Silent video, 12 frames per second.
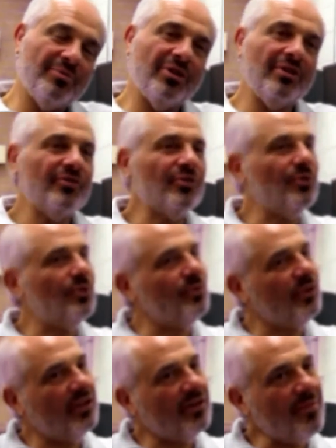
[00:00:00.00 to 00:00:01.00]
Middle School.
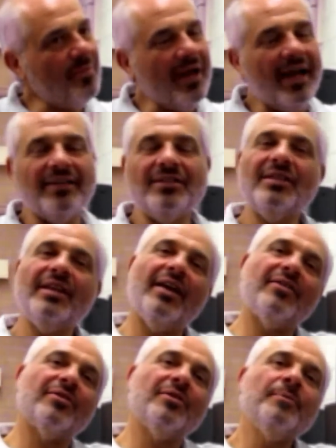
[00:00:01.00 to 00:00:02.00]
They're combined
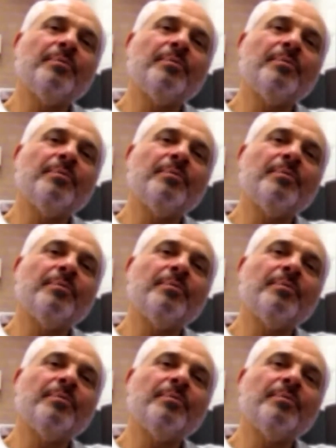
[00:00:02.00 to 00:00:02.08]
together.